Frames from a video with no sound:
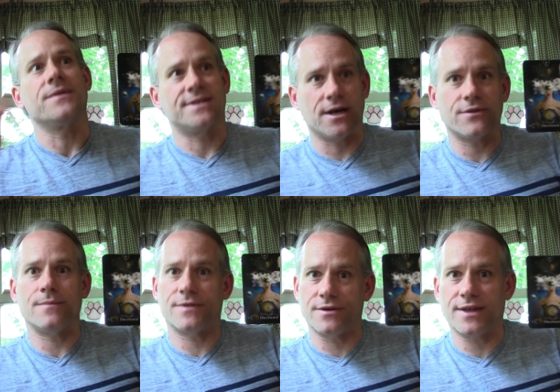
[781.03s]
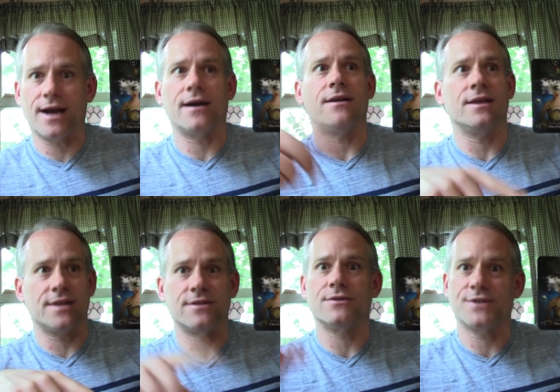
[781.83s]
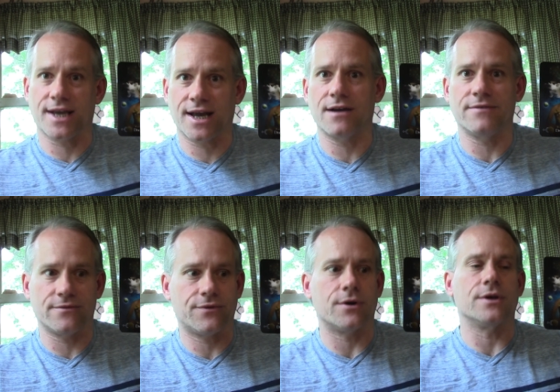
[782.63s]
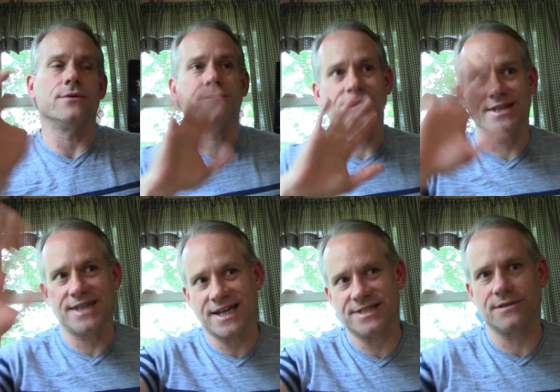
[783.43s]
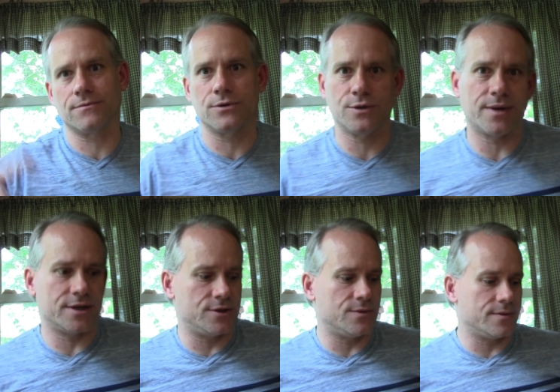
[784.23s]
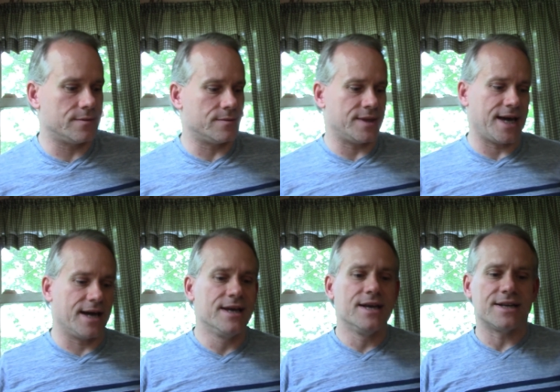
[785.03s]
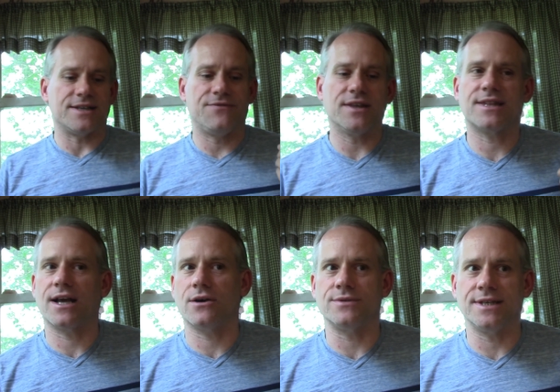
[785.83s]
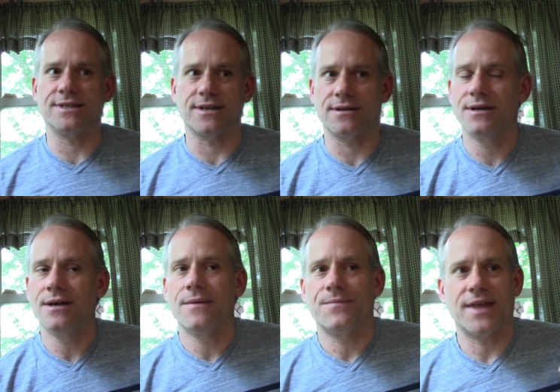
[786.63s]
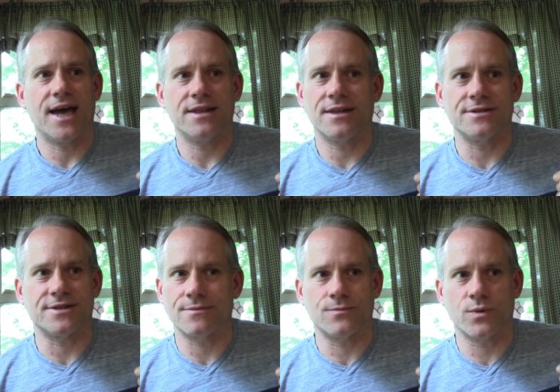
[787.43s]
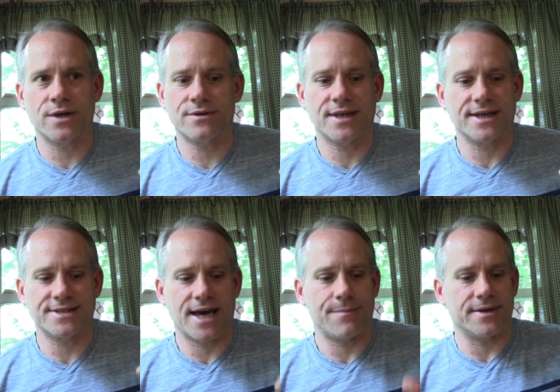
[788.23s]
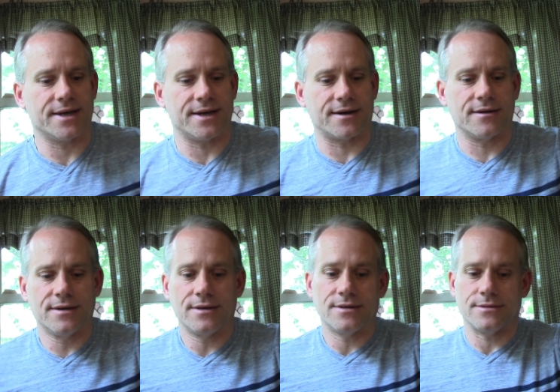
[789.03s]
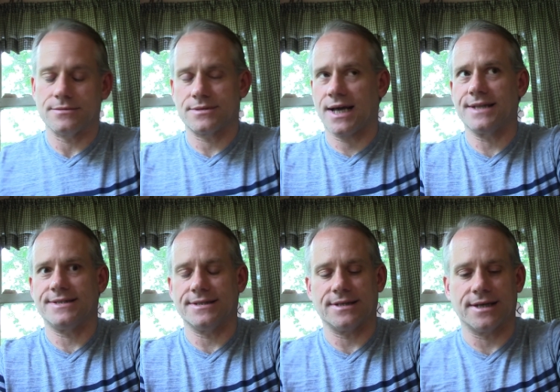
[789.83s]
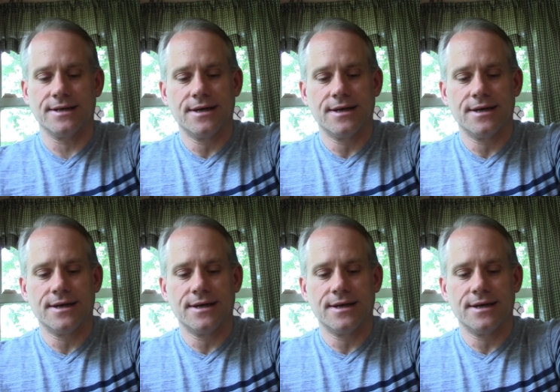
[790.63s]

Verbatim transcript: Tell them they're there, and then they'll take care of it for you. That's the road you want to do with that. Because I feel like that goes easier. That there's weird things happening here, constantly.